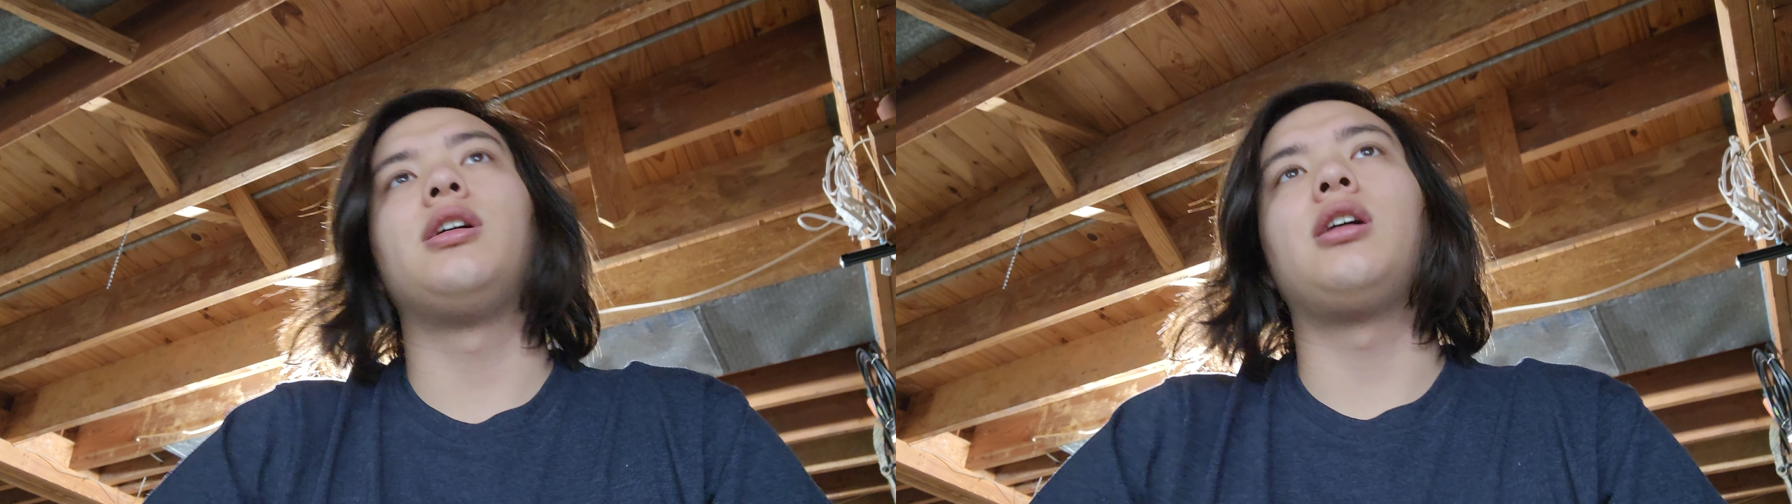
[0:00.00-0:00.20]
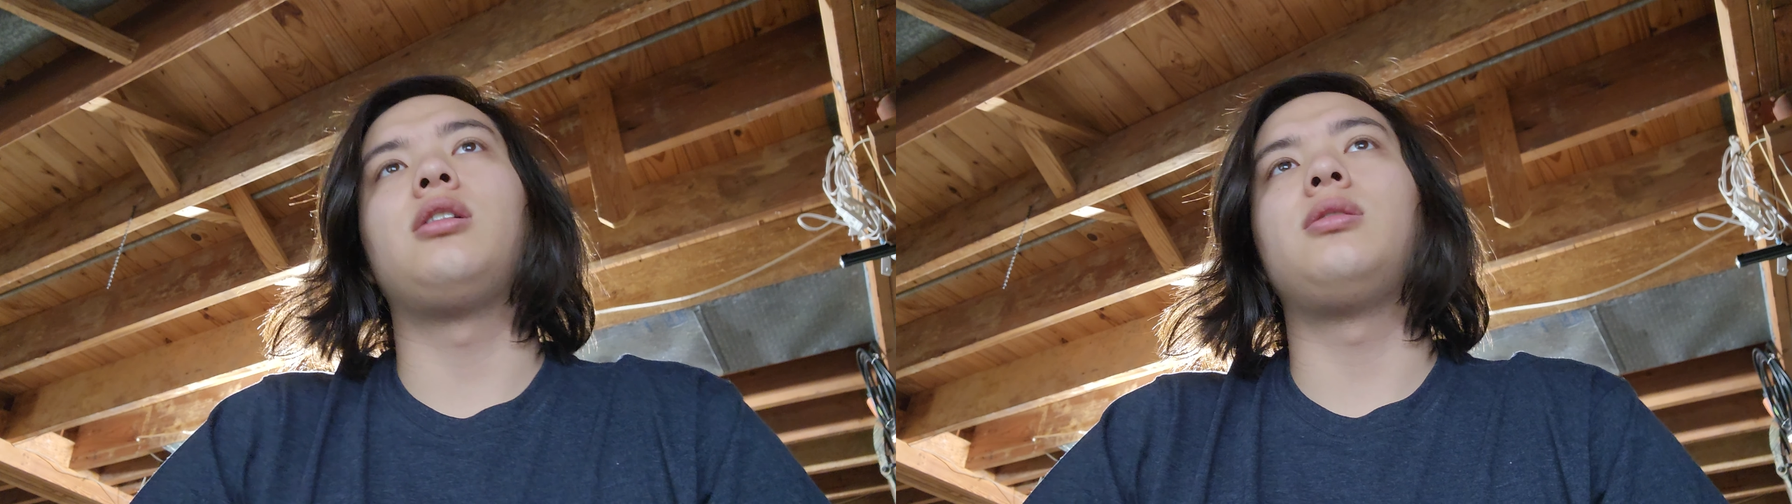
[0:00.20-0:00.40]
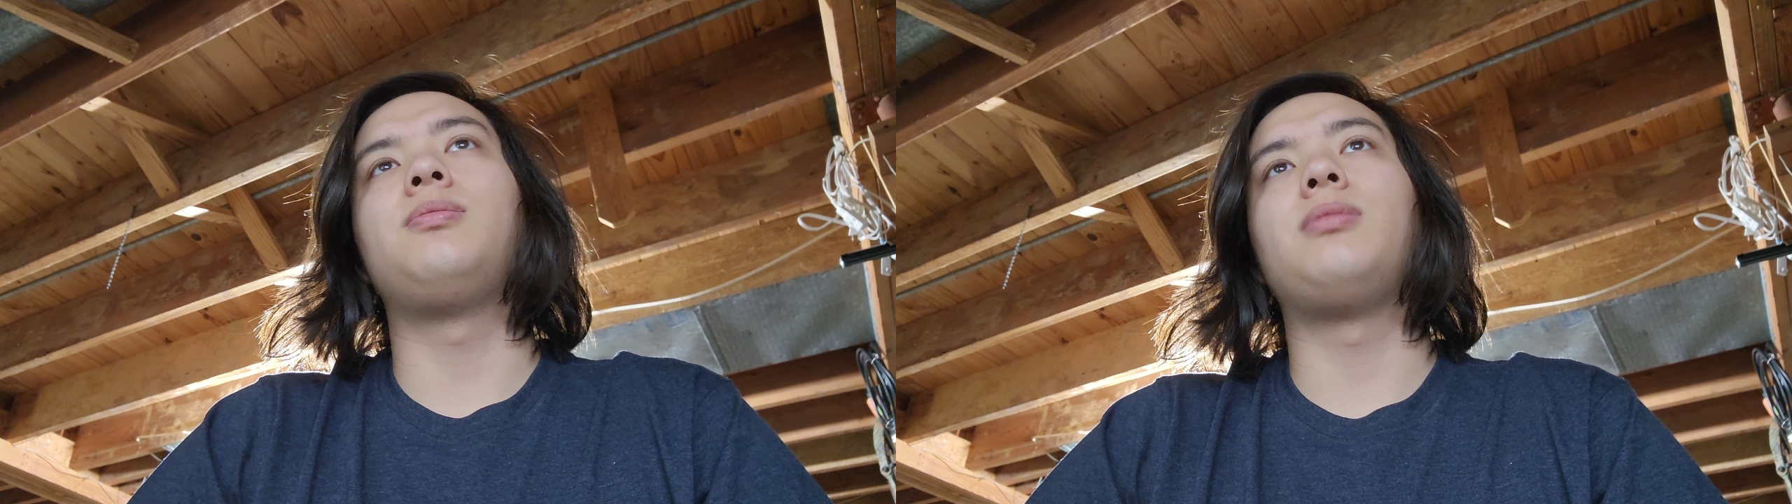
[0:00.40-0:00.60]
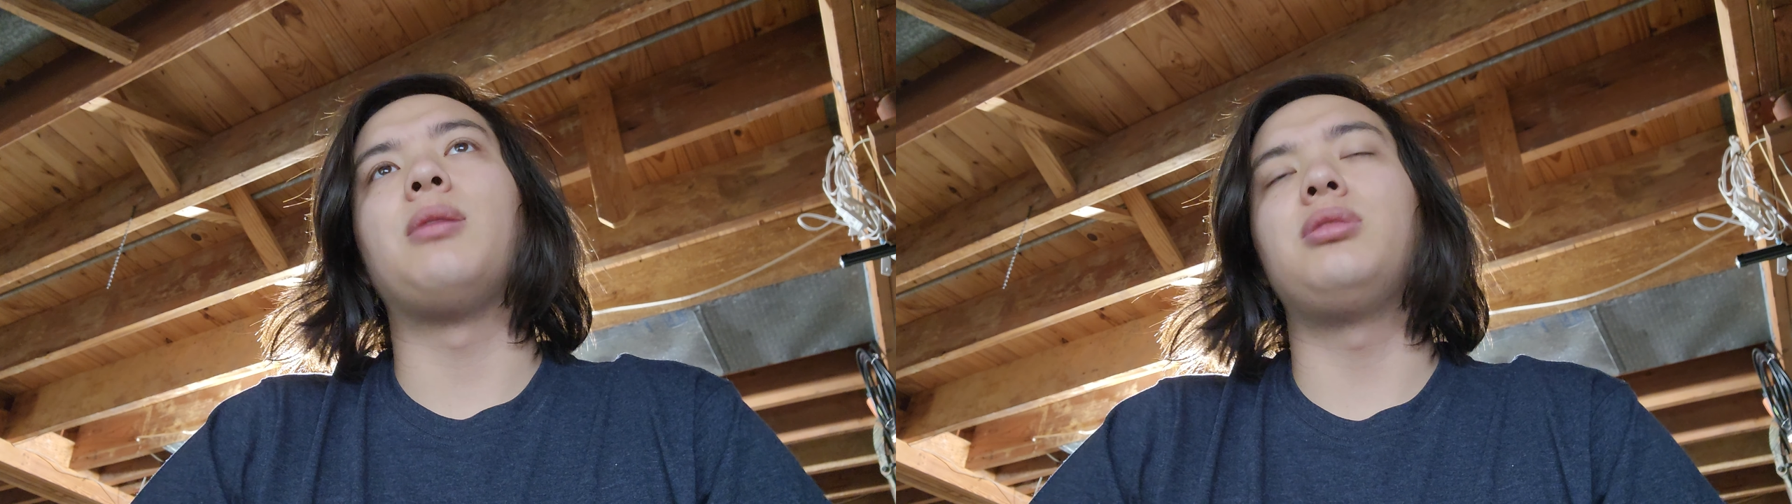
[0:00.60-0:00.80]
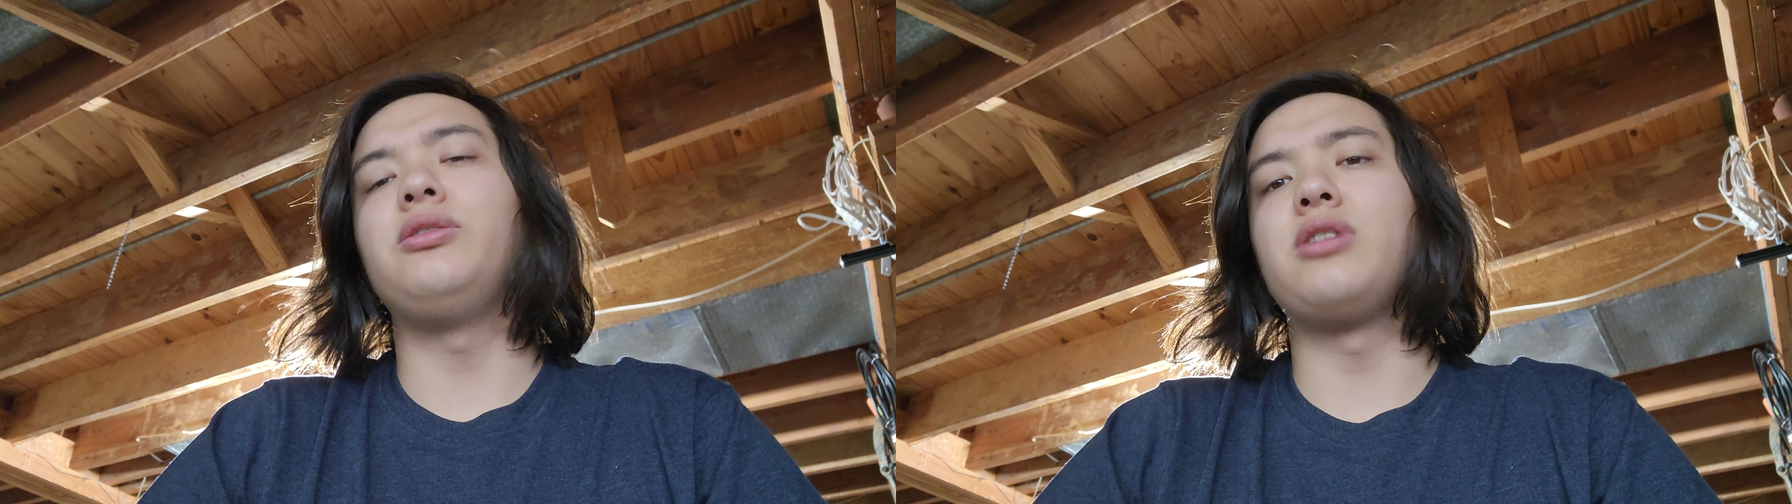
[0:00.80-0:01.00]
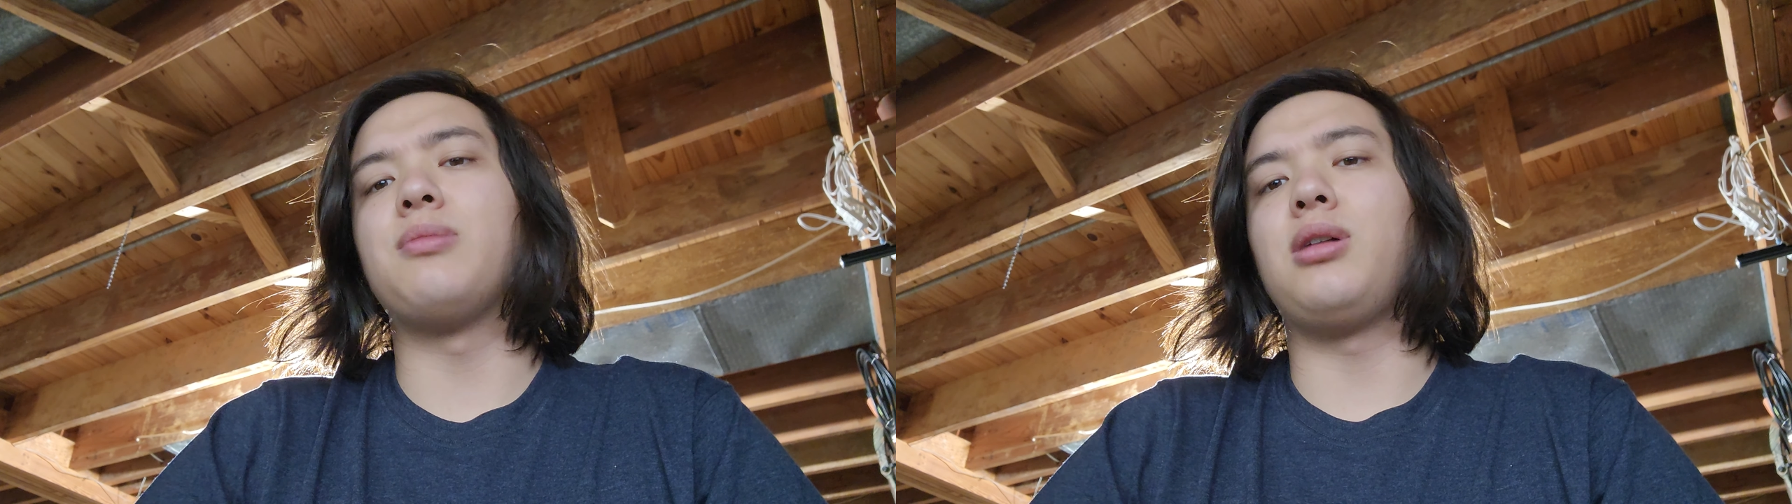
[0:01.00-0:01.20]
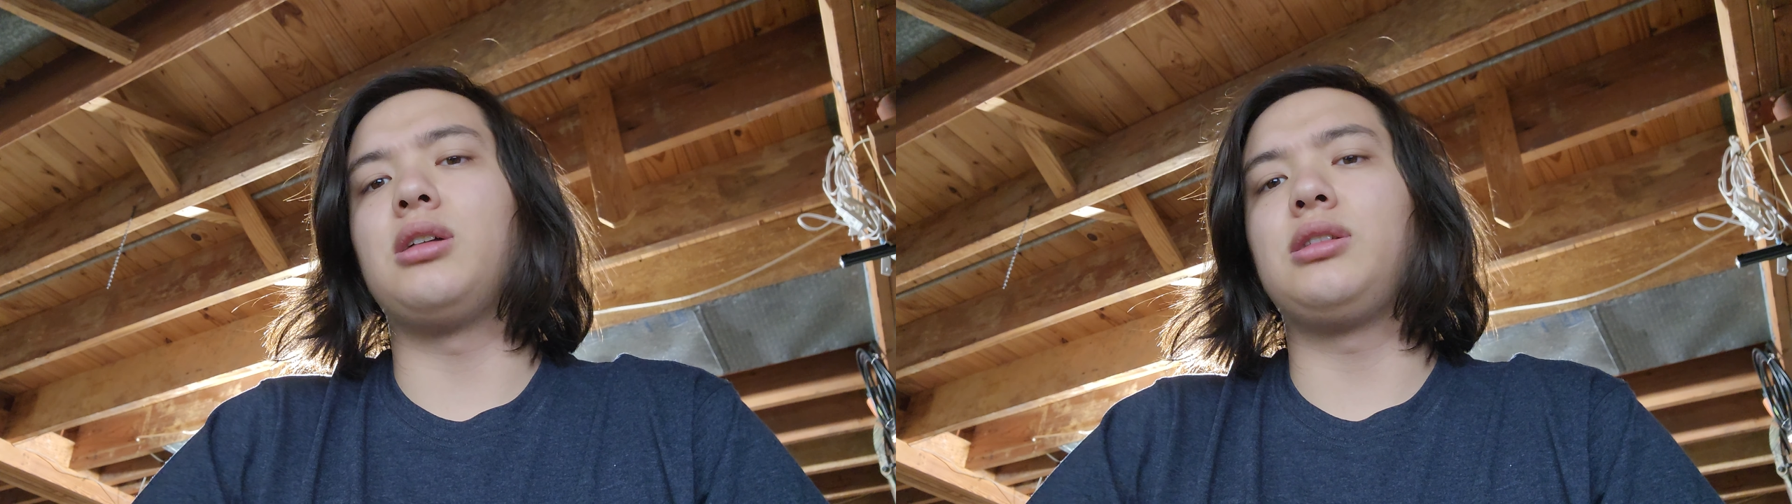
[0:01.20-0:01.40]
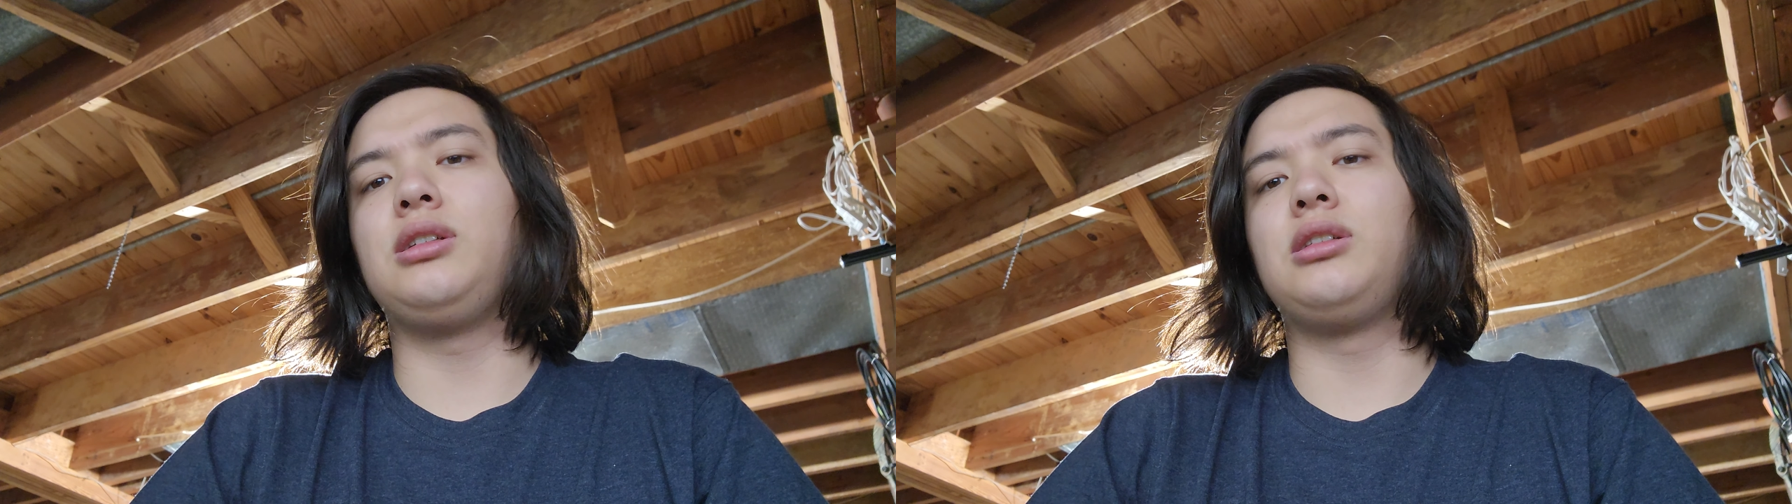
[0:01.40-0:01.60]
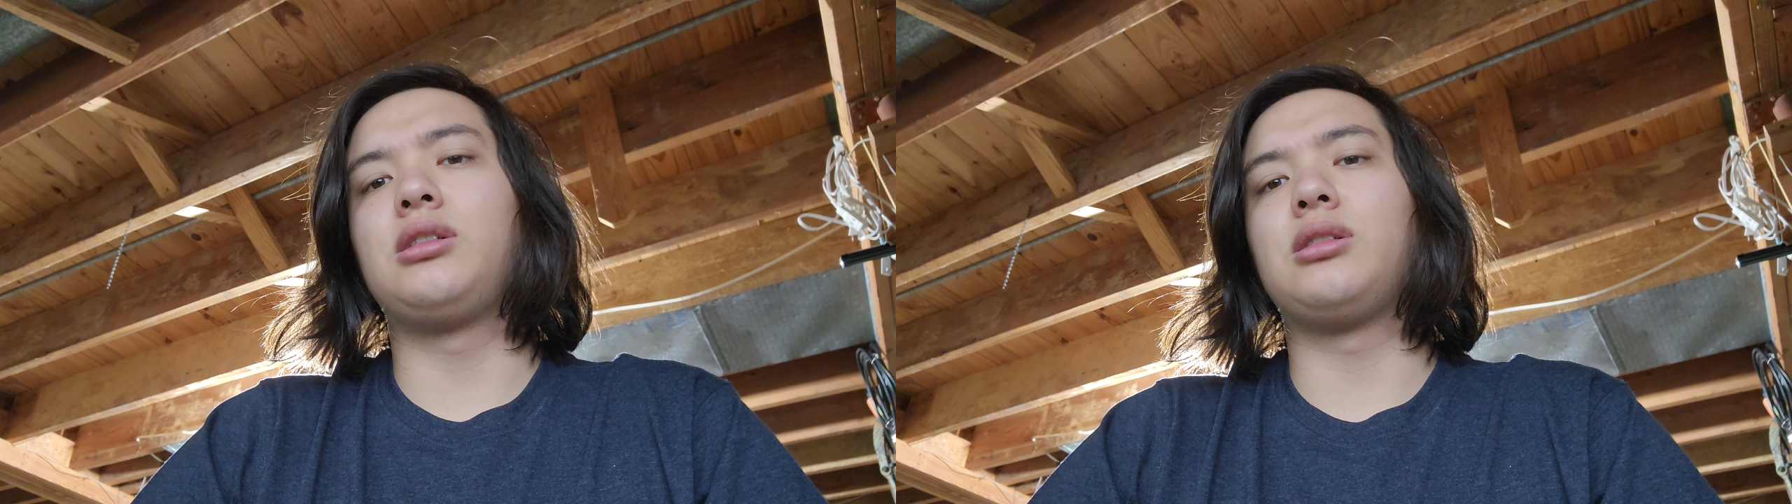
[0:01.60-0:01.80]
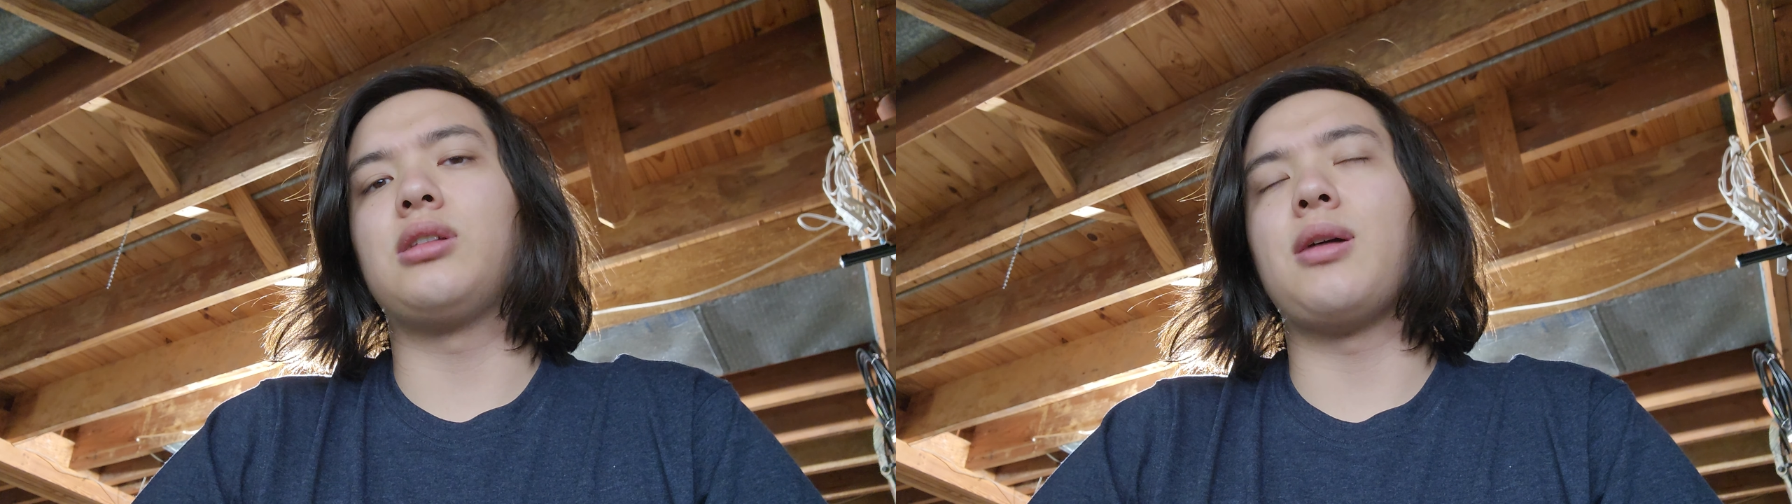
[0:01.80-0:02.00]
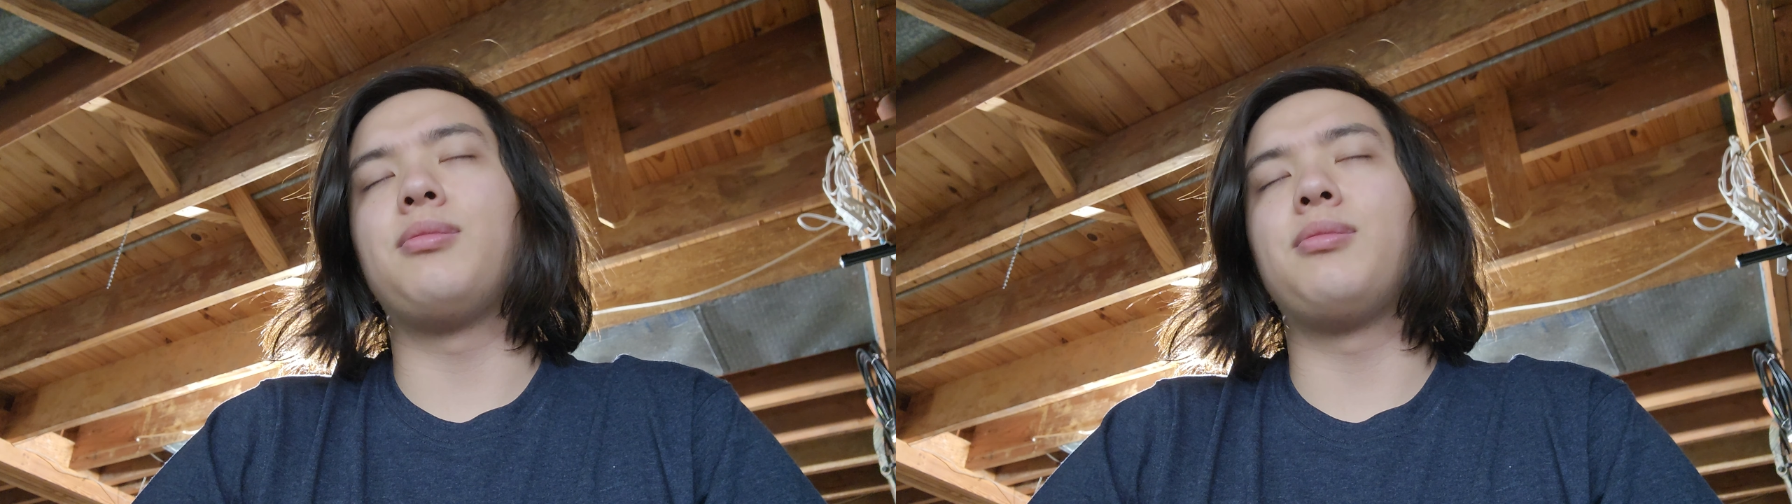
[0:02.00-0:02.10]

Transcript: Now, I believe when I bought these,